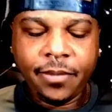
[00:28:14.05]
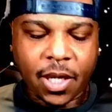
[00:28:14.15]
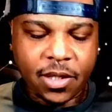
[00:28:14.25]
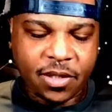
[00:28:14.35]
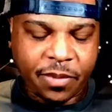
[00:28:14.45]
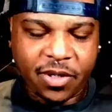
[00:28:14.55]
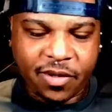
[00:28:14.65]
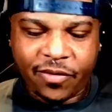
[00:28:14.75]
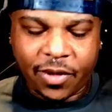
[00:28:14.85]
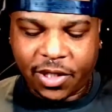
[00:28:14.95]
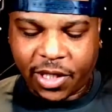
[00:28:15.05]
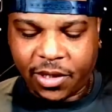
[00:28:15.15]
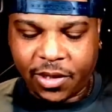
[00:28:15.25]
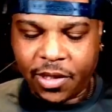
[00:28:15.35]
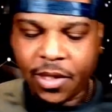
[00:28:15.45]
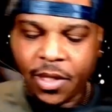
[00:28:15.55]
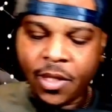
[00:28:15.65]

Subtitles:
How does this person view the chaser?